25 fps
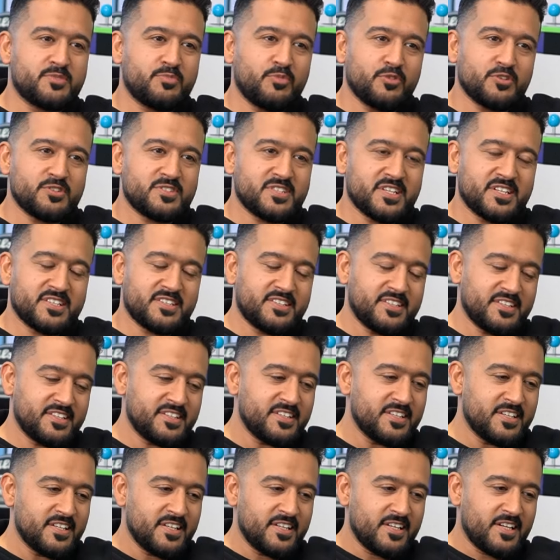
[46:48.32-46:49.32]
sports out
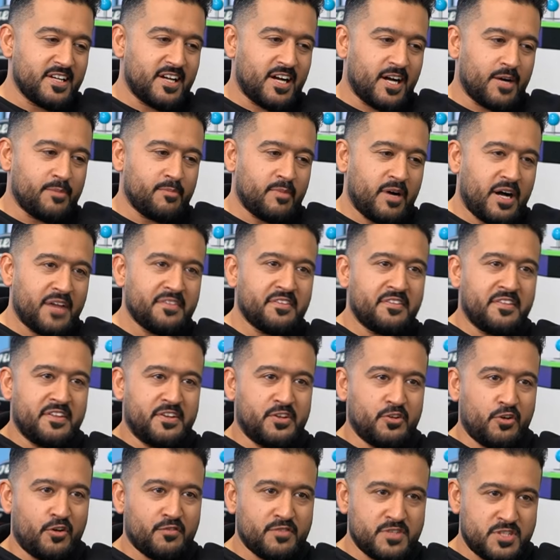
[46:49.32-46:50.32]
there, other
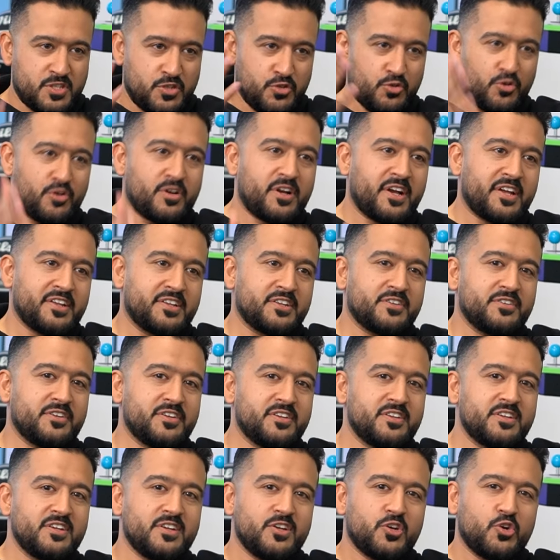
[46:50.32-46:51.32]
than obviously your
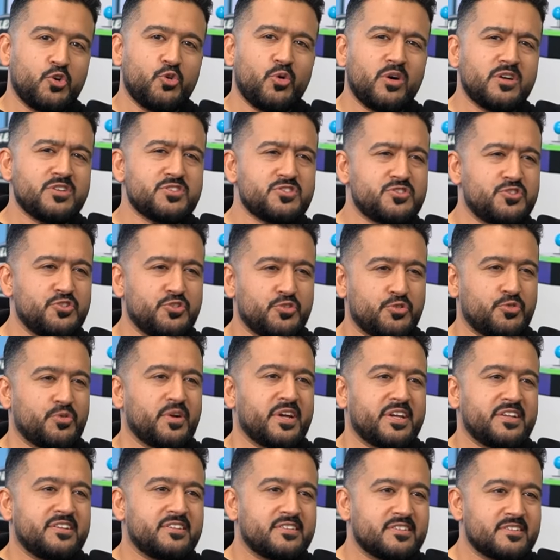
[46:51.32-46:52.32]
category, who else do you
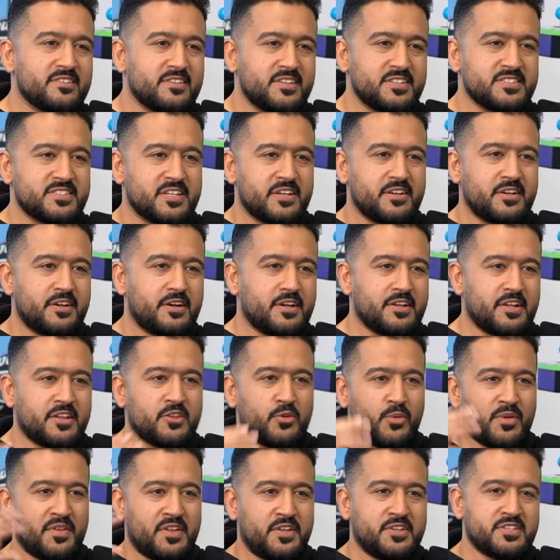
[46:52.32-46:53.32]
rate? Is there
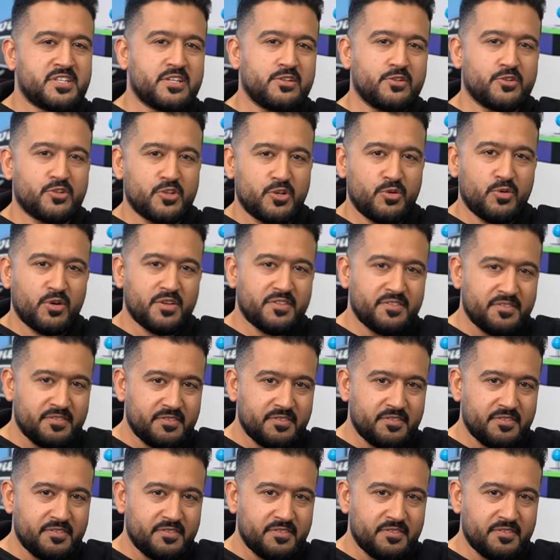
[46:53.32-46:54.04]
another one that you say, look, you know what,